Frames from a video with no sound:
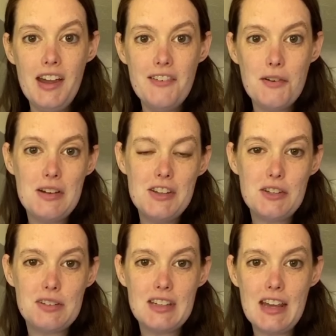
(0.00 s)
everyone,
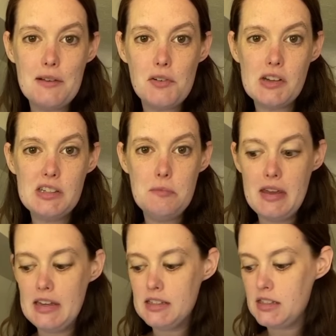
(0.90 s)
so today I'm going to
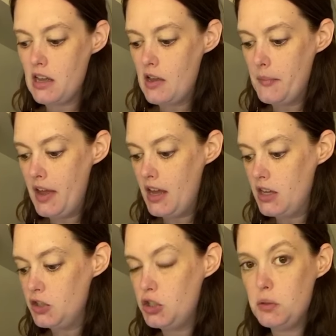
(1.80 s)
make some
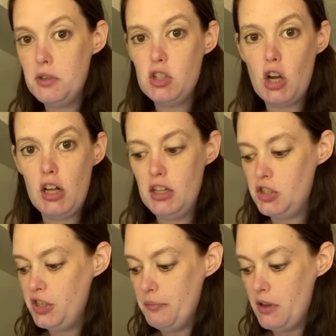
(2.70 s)
chewy chocolate
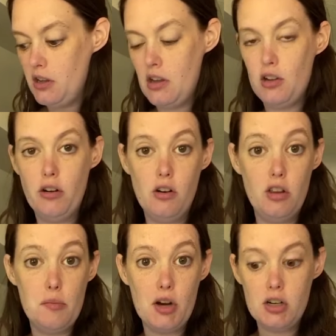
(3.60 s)
chip
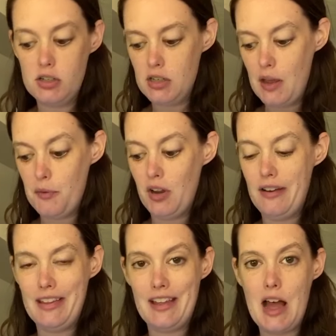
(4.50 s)
granola bars. They're kind
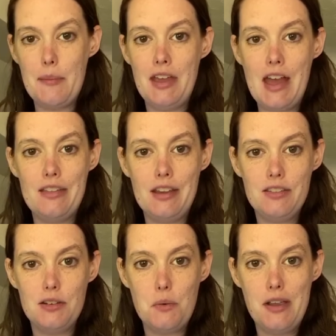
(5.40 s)
of like a copycat, like
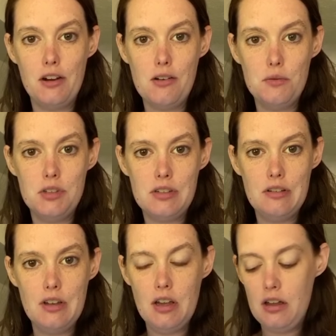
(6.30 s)
the Quaker Oats
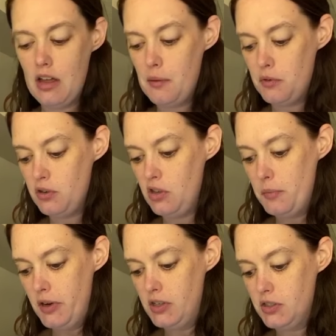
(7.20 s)
granola
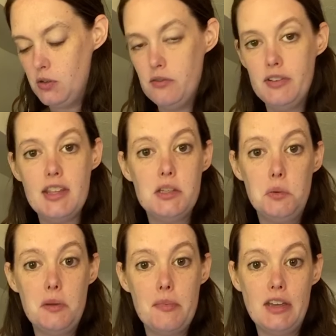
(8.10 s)
bars. Hopefully this
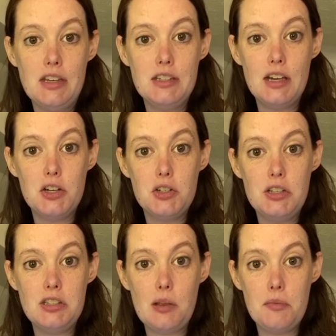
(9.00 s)
will get my kid to actually
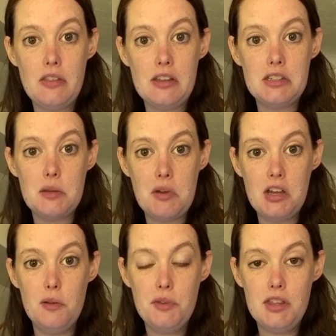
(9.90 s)
eat something that's
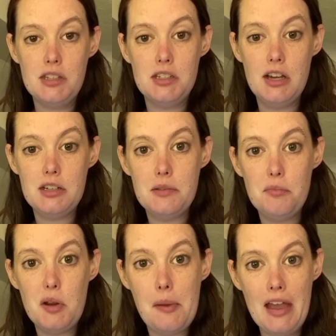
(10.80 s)
semi-healthy, that's not
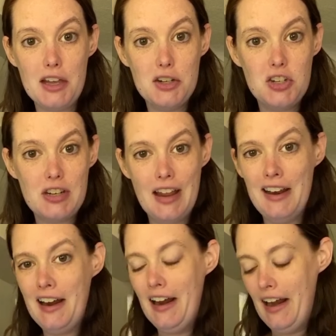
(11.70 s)

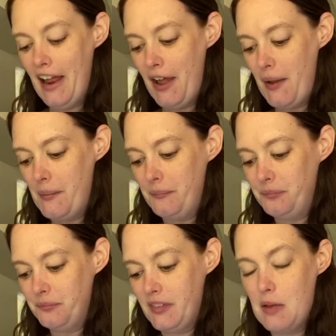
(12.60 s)
prepackaged.
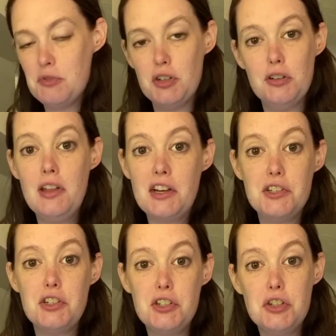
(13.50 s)
I'm sure he'll
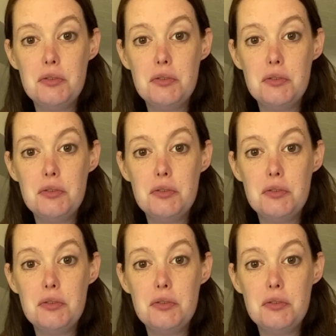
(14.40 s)
actually just